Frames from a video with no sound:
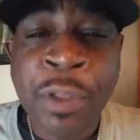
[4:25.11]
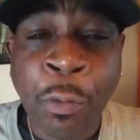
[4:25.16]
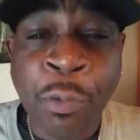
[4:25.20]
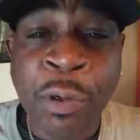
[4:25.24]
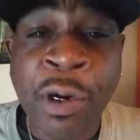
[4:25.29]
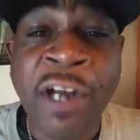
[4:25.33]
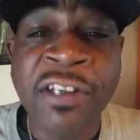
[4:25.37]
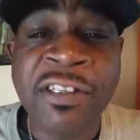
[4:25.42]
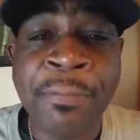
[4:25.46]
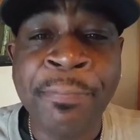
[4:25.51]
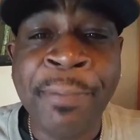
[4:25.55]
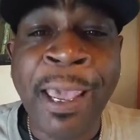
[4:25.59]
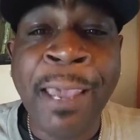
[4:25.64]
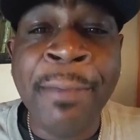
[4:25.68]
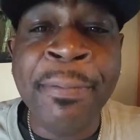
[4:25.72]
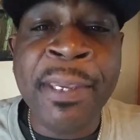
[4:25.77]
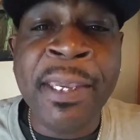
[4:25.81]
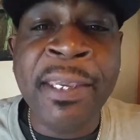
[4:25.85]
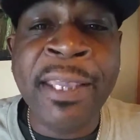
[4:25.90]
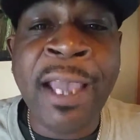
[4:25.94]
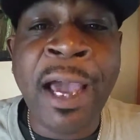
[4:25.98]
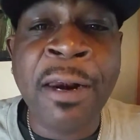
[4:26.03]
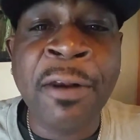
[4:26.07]
when I was a
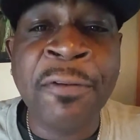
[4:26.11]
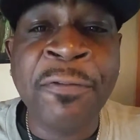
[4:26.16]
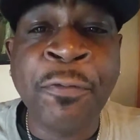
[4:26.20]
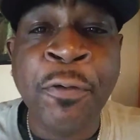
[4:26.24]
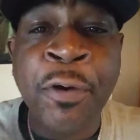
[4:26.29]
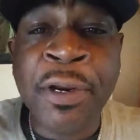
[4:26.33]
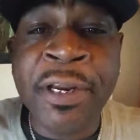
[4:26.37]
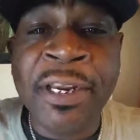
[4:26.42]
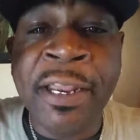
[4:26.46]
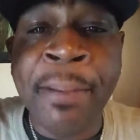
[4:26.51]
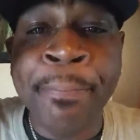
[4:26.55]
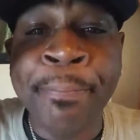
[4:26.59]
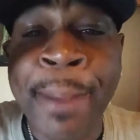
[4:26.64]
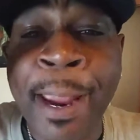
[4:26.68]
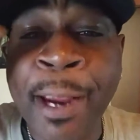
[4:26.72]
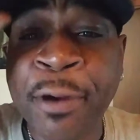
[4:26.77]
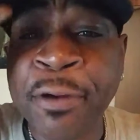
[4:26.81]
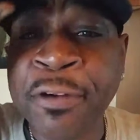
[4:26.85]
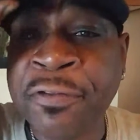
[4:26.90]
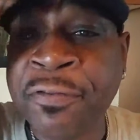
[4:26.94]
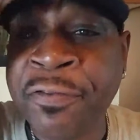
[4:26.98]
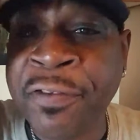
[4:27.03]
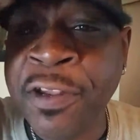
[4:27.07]
baby in California in
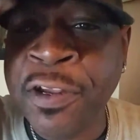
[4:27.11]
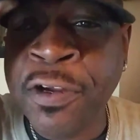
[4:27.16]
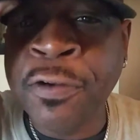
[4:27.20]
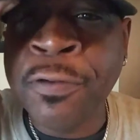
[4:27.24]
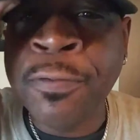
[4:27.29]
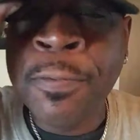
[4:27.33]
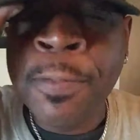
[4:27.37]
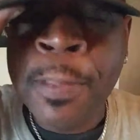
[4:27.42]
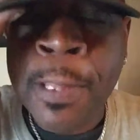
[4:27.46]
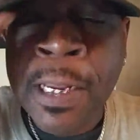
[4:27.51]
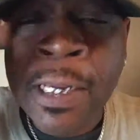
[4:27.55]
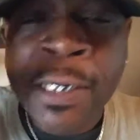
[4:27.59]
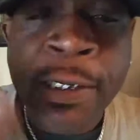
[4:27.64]
Bakersfield,